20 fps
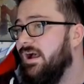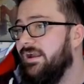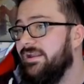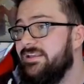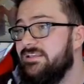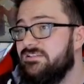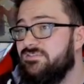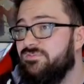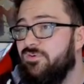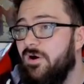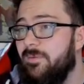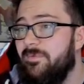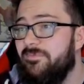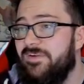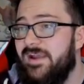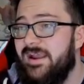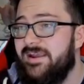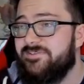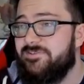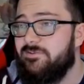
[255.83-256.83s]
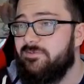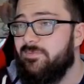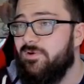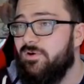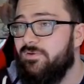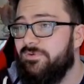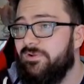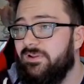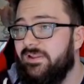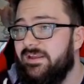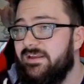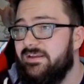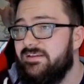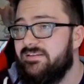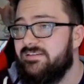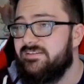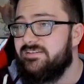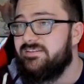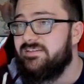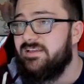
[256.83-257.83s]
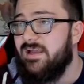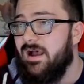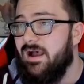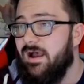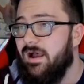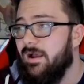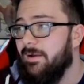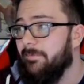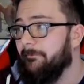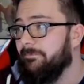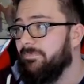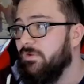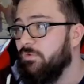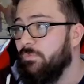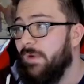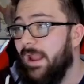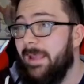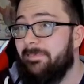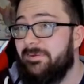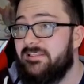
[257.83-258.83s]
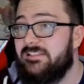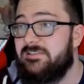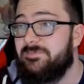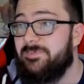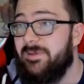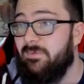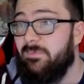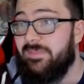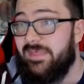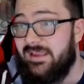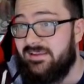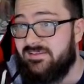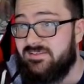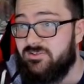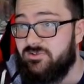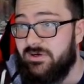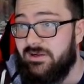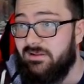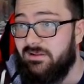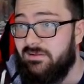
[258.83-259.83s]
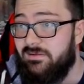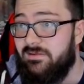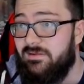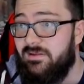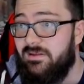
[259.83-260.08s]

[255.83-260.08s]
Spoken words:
His form of hazard removal is Rapid Spin with Excadrill.